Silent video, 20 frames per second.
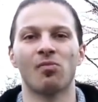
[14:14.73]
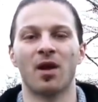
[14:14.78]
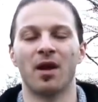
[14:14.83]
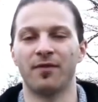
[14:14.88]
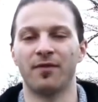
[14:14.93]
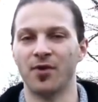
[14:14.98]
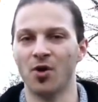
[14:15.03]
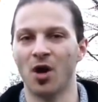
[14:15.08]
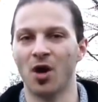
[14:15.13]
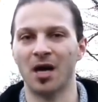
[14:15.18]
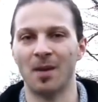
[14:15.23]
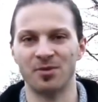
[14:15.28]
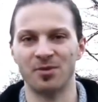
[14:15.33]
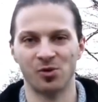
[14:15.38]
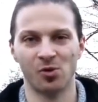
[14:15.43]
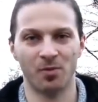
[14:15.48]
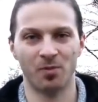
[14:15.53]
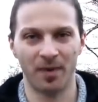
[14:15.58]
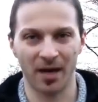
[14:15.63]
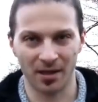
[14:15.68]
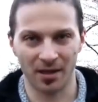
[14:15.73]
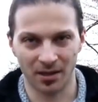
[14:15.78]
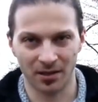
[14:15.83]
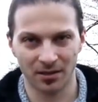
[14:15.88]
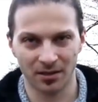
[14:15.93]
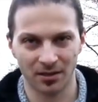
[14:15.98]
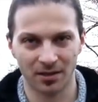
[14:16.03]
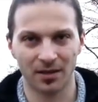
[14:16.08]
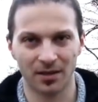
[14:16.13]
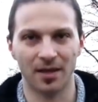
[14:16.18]
if you are absolute
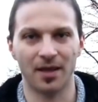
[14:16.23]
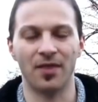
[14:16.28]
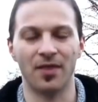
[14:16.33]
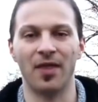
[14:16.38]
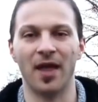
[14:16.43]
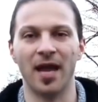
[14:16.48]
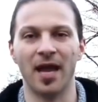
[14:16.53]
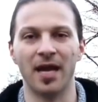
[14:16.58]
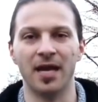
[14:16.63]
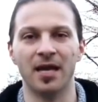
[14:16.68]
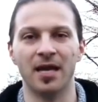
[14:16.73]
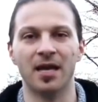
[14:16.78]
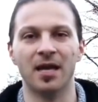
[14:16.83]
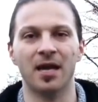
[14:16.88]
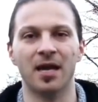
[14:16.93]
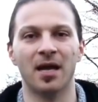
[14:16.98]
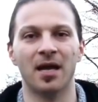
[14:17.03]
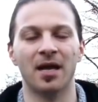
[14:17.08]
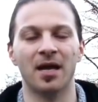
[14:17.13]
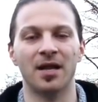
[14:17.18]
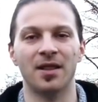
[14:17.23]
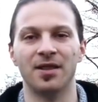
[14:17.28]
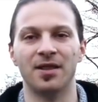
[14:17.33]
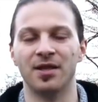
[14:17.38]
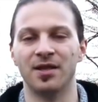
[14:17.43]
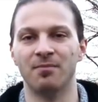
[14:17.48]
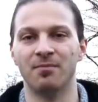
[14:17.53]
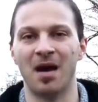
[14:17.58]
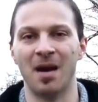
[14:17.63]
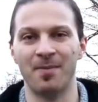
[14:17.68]
beginner, then
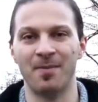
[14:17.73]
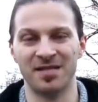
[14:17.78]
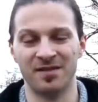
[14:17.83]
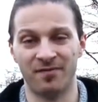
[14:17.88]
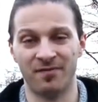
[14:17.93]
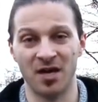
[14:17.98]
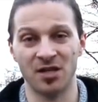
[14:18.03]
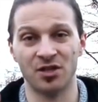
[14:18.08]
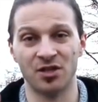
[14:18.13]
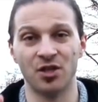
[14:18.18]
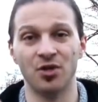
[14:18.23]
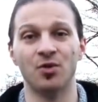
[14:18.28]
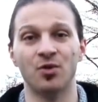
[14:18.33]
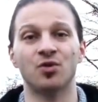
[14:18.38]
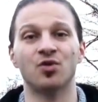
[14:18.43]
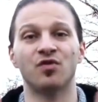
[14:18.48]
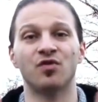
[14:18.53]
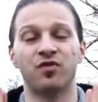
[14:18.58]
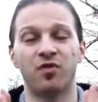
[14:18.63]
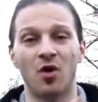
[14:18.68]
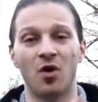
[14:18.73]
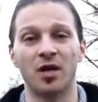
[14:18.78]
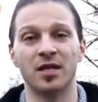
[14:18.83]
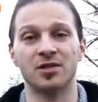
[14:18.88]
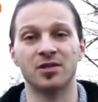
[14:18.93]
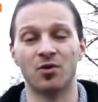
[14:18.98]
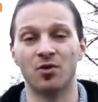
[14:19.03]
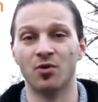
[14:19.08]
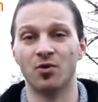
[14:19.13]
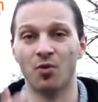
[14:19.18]
my best advice to you to
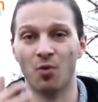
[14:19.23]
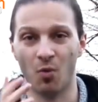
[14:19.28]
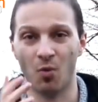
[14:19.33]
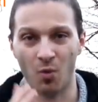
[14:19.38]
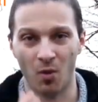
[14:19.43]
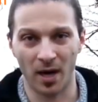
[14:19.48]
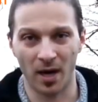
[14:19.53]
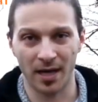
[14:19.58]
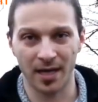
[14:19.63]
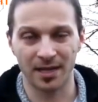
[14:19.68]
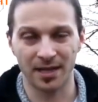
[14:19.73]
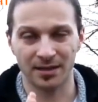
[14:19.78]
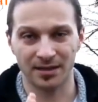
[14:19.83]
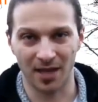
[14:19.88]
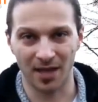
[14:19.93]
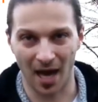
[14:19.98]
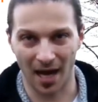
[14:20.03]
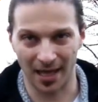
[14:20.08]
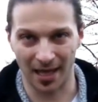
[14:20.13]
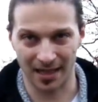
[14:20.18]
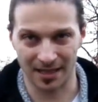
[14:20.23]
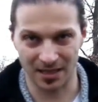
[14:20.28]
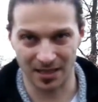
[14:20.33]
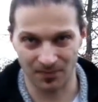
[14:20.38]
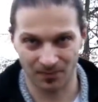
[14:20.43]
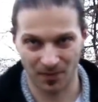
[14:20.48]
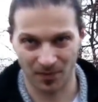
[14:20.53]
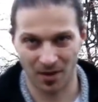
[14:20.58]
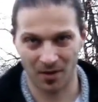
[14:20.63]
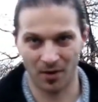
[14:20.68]
focus on one dialect.
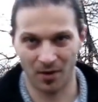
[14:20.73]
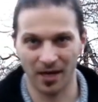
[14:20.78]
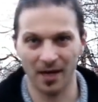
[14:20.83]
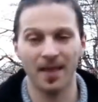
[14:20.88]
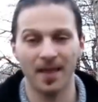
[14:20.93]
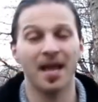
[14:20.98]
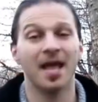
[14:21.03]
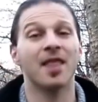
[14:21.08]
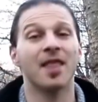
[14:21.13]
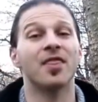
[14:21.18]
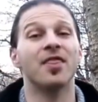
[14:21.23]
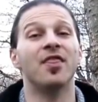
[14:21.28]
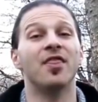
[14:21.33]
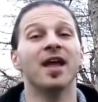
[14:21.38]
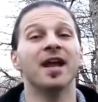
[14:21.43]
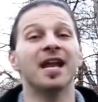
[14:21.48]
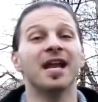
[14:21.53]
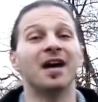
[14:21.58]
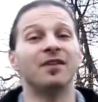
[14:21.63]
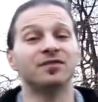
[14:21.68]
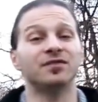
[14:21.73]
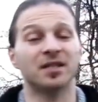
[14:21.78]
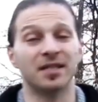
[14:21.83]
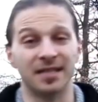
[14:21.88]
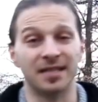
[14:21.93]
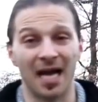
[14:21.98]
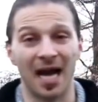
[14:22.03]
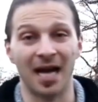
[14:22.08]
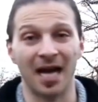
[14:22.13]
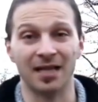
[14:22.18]
Okay, then after
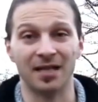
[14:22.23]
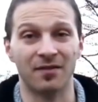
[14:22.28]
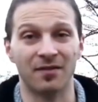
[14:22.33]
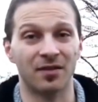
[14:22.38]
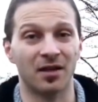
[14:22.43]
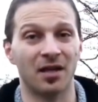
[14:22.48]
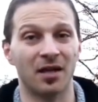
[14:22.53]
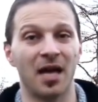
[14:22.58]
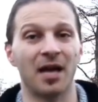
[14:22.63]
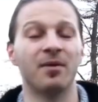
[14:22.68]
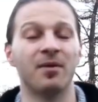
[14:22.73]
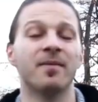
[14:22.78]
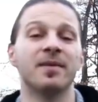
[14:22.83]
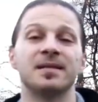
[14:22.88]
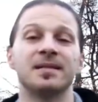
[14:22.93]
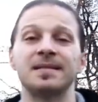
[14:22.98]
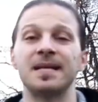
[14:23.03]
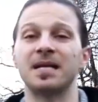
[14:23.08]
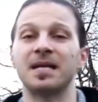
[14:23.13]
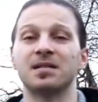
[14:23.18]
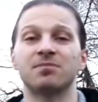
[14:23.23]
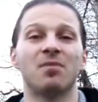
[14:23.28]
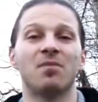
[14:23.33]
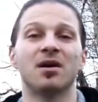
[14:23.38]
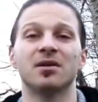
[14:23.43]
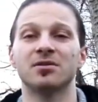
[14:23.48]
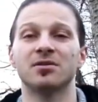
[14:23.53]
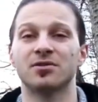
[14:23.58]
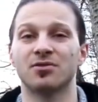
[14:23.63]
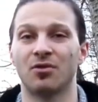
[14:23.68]
that, after like maybe 6
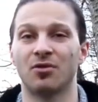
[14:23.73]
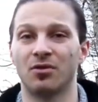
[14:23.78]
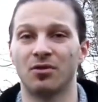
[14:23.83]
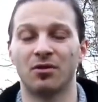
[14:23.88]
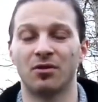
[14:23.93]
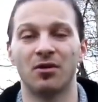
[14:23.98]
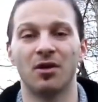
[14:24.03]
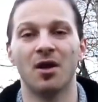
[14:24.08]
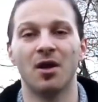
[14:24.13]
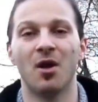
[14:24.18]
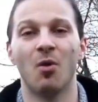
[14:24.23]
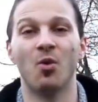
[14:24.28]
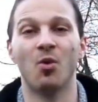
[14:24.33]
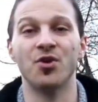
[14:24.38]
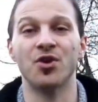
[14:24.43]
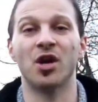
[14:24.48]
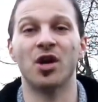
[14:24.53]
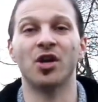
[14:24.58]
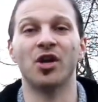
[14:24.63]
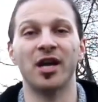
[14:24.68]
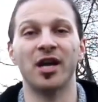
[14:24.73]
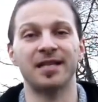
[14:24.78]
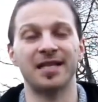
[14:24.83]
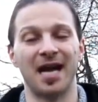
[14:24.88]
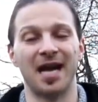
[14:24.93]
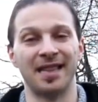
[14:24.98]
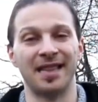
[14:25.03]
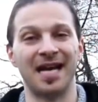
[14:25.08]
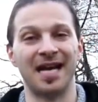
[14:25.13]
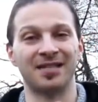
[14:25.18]
months or when you are good
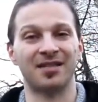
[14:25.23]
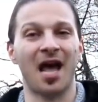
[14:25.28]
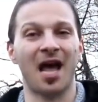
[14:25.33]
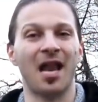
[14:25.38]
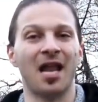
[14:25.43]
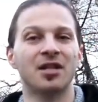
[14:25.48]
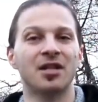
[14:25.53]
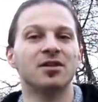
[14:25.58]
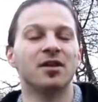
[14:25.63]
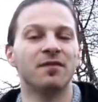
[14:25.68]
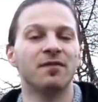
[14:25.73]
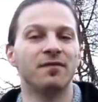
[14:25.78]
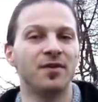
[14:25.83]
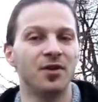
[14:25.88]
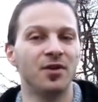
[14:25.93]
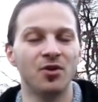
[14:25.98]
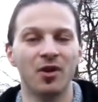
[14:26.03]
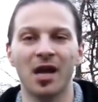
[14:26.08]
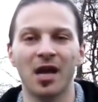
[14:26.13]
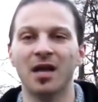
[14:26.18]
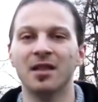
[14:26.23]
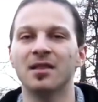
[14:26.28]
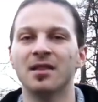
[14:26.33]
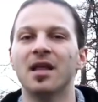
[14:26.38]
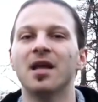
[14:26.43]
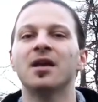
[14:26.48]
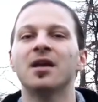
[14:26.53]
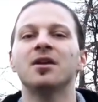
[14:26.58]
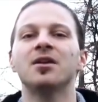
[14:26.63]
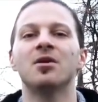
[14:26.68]
at that dialect, you can
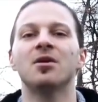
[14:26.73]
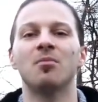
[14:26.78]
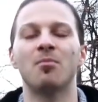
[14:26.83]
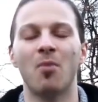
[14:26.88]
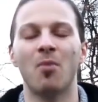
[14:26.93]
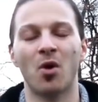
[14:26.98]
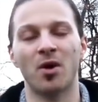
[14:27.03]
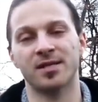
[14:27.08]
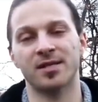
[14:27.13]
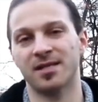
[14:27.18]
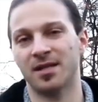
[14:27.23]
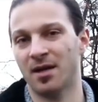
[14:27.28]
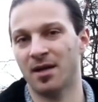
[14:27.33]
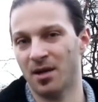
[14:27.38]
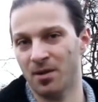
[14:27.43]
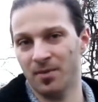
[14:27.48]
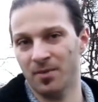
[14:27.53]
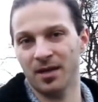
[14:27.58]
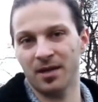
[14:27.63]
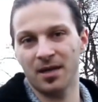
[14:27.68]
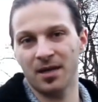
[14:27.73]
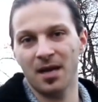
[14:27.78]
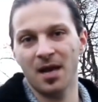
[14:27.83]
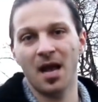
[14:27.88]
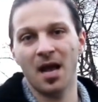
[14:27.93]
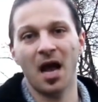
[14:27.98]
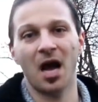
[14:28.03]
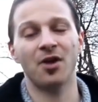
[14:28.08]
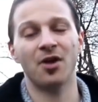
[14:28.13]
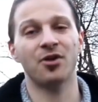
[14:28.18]
learn more than Arabic
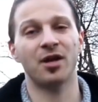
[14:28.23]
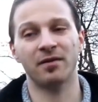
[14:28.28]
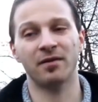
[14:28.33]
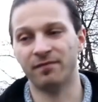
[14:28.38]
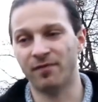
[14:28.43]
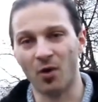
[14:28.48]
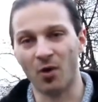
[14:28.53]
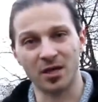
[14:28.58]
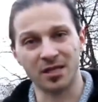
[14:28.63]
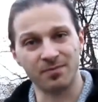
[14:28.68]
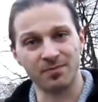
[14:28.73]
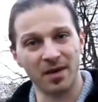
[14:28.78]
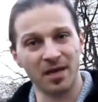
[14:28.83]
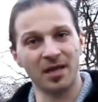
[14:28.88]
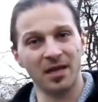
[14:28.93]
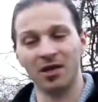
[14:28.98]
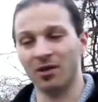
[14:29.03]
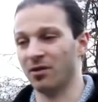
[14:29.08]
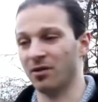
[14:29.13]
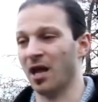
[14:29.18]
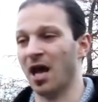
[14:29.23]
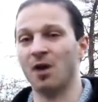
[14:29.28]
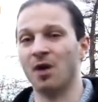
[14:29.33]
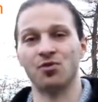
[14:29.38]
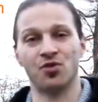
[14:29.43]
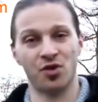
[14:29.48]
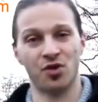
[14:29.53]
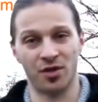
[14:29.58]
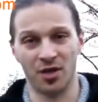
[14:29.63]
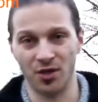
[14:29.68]
and you can focus mainly on how to
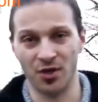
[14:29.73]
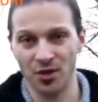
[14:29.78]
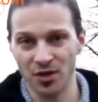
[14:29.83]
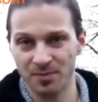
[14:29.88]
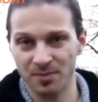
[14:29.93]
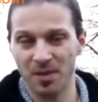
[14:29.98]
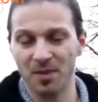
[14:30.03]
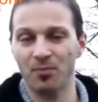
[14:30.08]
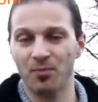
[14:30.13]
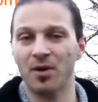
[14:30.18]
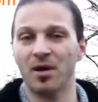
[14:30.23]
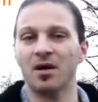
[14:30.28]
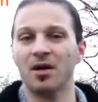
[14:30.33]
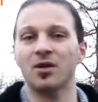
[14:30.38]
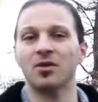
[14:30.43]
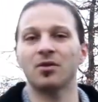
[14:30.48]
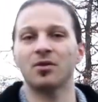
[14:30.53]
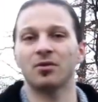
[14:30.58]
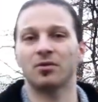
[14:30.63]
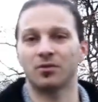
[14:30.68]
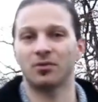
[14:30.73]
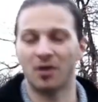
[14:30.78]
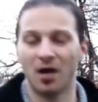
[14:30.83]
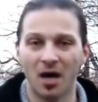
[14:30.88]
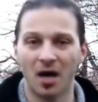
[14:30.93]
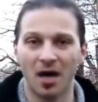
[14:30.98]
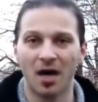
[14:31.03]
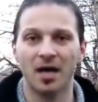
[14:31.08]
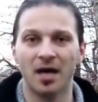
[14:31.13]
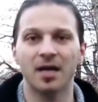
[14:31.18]
read the newspaper, the
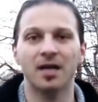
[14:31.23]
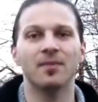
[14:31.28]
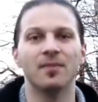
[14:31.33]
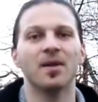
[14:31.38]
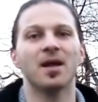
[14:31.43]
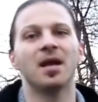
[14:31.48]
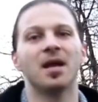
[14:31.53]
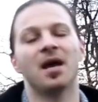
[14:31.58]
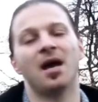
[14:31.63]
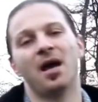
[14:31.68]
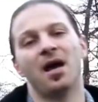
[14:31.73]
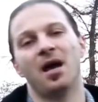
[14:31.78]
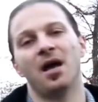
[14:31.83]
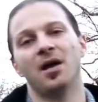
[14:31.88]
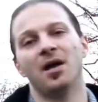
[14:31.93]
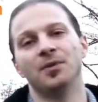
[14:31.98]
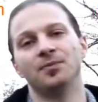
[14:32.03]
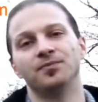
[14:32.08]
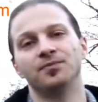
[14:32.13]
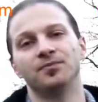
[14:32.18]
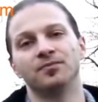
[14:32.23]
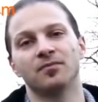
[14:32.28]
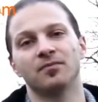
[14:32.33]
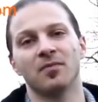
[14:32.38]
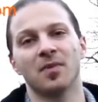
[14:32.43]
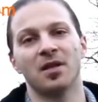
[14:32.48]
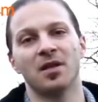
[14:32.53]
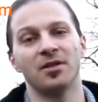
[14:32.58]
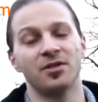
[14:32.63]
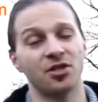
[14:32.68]
Quran,
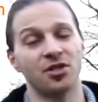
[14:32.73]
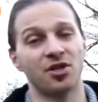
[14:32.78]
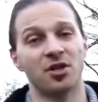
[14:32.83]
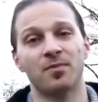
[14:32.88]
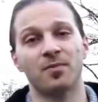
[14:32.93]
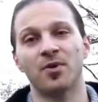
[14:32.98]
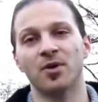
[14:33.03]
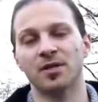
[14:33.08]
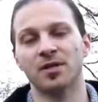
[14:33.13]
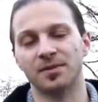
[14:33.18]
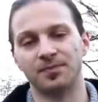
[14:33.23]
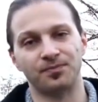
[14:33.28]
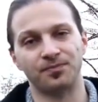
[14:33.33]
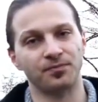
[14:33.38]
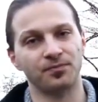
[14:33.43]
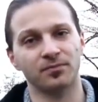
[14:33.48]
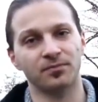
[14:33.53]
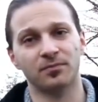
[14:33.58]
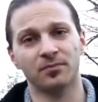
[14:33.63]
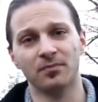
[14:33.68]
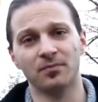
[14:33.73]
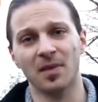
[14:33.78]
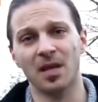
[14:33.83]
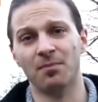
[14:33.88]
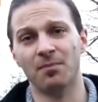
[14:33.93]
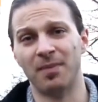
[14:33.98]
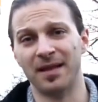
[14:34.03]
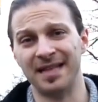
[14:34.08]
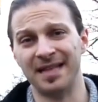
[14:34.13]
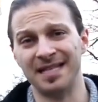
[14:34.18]
literature books.
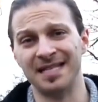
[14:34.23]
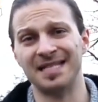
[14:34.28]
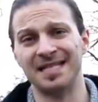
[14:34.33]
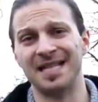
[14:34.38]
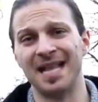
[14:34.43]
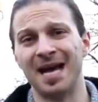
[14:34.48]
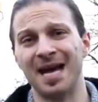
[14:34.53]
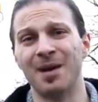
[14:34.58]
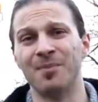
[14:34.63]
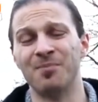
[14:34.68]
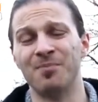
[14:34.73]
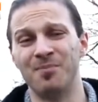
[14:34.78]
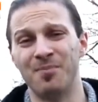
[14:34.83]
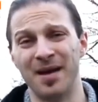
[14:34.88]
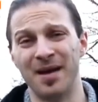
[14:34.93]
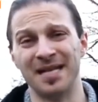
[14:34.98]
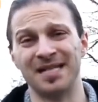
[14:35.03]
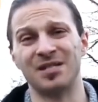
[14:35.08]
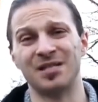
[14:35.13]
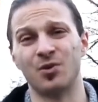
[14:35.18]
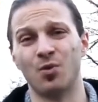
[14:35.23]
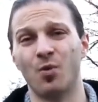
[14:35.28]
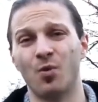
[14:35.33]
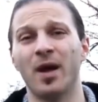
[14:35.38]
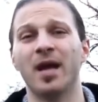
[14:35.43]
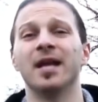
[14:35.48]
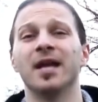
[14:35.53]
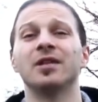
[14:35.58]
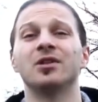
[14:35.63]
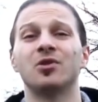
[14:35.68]
But this is the best
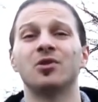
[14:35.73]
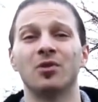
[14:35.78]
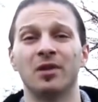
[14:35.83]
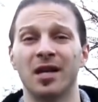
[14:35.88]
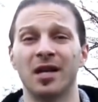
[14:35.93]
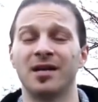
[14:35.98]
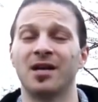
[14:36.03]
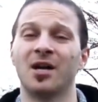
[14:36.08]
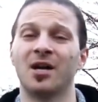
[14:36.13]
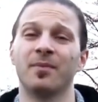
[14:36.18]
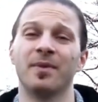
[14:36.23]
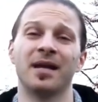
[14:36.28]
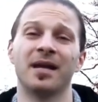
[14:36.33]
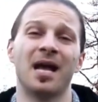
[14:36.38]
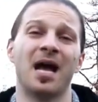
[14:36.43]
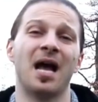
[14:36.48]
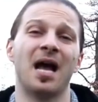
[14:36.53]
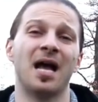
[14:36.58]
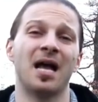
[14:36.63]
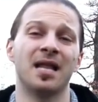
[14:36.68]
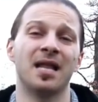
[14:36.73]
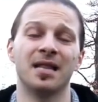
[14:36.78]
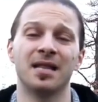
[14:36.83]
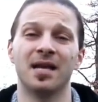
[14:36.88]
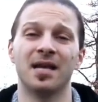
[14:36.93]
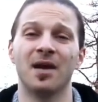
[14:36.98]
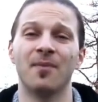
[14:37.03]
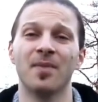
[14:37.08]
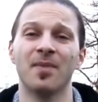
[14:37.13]
way to learn Arabic, and